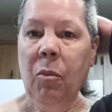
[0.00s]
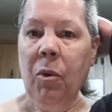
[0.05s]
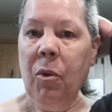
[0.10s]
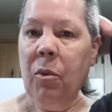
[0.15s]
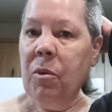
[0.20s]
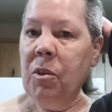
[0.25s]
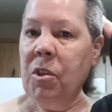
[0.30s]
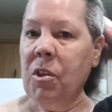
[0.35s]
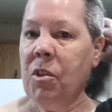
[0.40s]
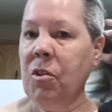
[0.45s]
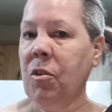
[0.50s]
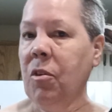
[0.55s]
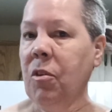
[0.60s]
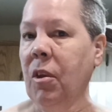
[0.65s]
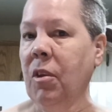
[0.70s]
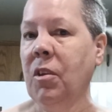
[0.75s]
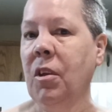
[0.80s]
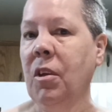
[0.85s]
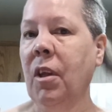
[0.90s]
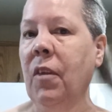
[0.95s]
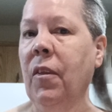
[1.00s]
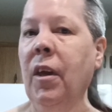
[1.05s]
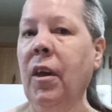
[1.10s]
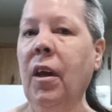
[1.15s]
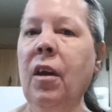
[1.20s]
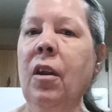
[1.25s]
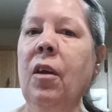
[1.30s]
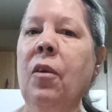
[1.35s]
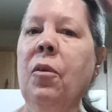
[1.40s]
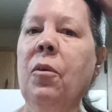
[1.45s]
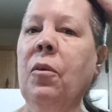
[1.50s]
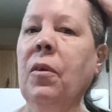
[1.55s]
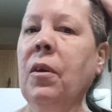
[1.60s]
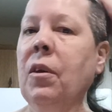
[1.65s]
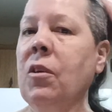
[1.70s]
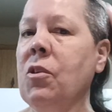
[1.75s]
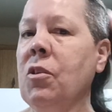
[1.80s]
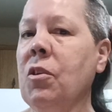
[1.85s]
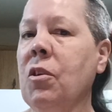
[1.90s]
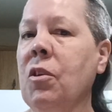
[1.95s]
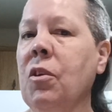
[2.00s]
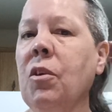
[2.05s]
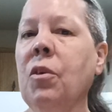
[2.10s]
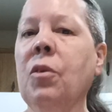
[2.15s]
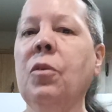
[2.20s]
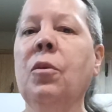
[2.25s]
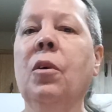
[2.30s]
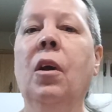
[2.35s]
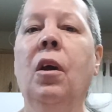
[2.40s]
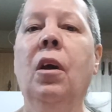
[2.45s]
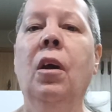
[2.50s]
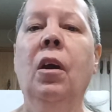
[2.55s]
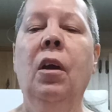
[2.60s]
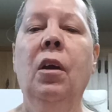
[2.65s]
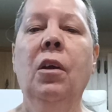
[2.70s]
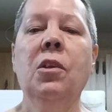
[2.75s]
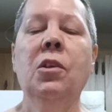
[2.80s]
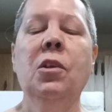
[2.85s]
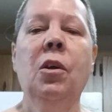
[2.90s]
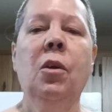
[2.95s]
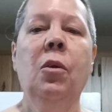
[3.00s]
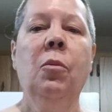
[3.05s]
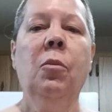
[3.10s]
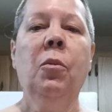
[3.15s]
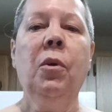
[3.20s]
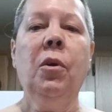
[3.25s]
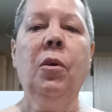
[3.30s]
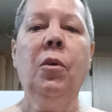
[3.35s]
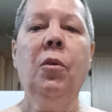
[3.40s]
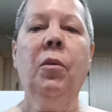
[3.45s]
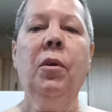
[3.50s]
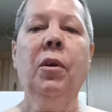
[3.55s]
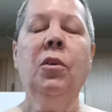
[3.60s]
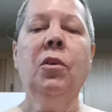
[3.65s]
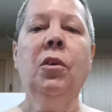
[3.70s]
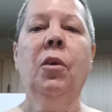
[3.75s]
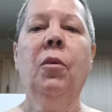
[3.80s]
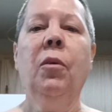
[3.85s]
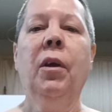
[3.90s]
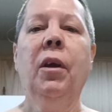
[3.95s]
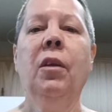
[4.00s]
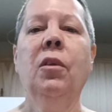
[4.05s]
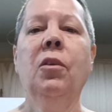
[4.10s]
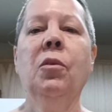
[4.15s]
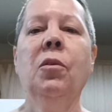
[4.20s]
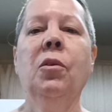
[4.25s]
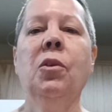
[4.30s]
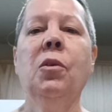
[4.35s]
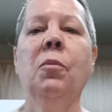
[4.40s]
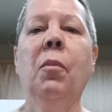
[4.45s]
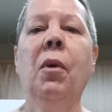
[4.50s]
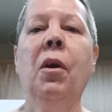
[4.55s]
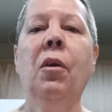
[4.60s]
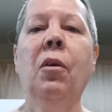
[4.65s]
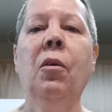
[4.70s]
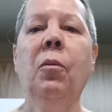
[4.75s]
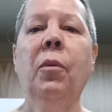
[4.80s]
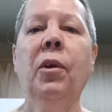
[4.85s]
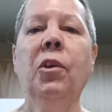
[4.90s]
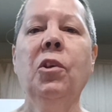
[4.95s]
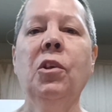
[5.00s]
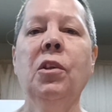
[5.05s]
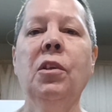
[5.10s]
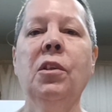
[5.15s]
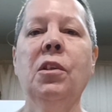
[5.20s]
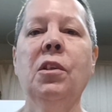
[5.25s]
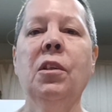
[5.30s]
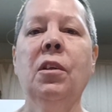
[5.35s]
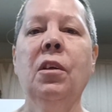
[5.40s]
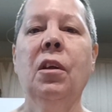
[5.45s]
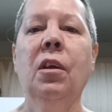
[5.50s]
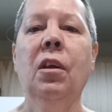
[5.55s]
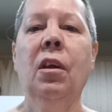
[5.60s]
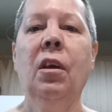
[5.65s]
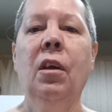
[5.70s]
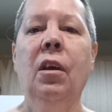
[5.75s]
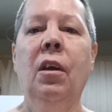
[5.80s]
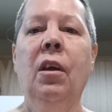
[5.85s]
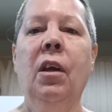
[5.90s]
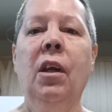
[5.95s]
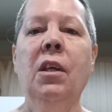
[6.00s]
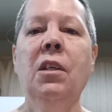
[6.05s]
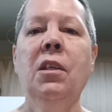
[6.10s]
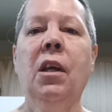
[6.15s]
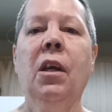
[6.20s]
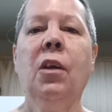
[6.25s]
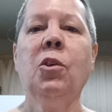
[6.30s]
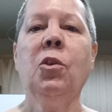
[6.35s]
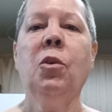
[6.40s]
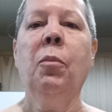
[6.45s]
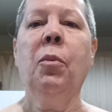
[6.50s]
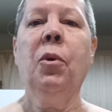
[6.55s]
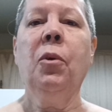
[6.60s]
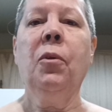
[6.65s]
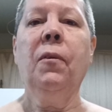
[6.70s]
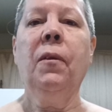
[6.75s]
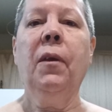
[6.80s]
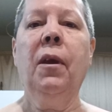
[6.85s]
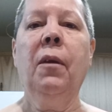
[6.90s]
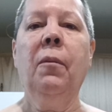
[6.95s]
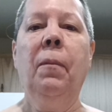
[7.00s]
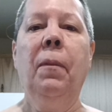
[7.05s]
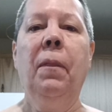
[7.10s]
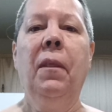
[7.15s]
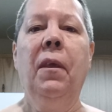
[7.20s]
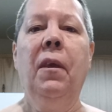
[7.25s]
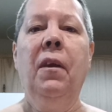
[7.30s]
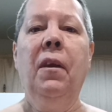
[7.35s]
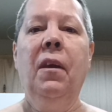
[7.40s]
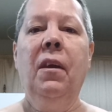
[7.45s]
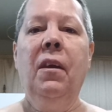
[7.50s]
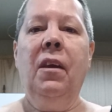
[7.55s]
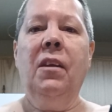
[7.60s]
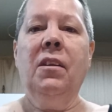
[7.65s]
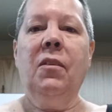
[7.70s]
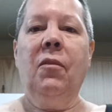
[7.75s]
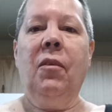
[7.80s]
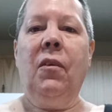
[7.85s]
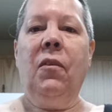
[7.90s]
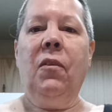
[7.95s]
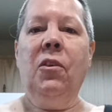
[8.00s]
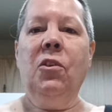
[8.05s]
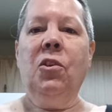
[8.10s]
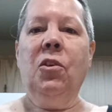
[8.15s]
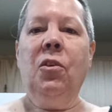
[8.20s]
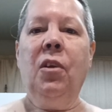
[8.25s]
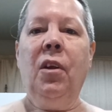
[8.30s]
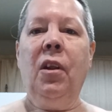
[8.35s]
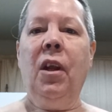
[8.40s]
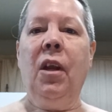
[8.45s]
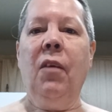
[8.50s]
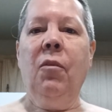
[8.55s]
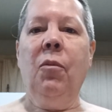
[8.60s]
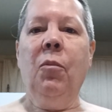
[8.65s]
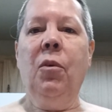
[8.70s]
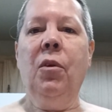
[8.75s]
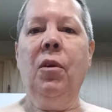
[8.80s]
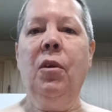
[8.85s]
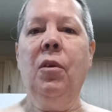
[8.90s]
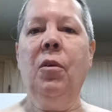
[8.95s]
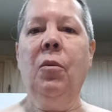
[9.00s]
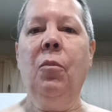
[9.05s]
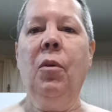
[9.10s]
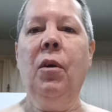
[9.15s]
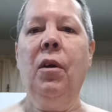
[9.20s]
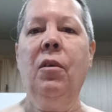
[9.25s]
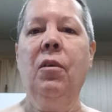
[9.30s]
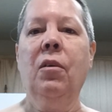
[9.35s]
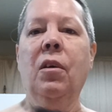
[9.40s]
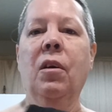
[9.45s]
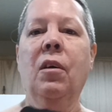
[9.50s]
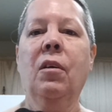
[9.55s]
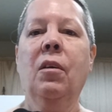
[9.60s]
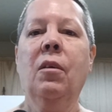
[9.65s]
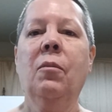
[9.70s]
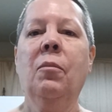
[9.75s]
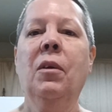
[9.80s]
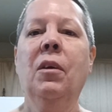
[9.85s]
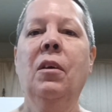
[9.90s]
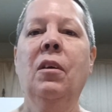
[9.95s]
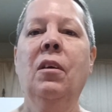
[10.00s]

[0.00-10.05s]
brother and sister-in-law today. They had other things to do. So we're going to go ahead and do it tomorrow, which is his actual birthday. Yes, I've got this shirt on. I haven't worn it in a while. Um,